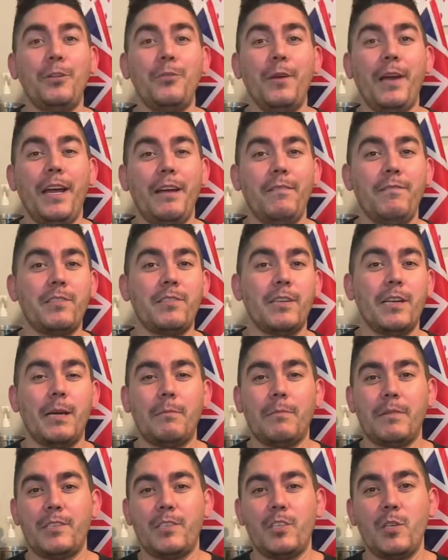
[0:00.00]
have
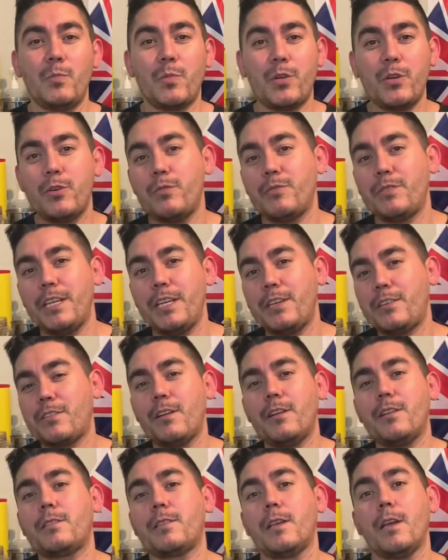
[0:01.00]
some super cool
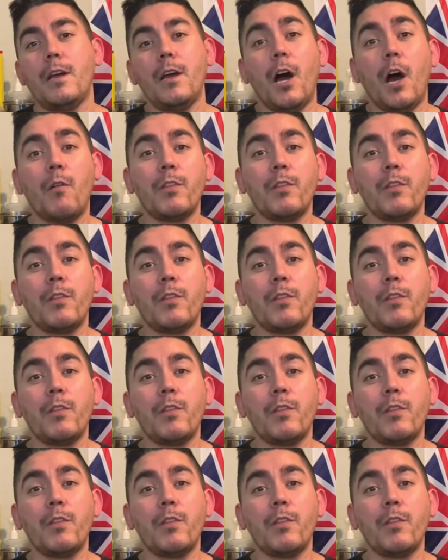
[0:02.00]
t-shirts over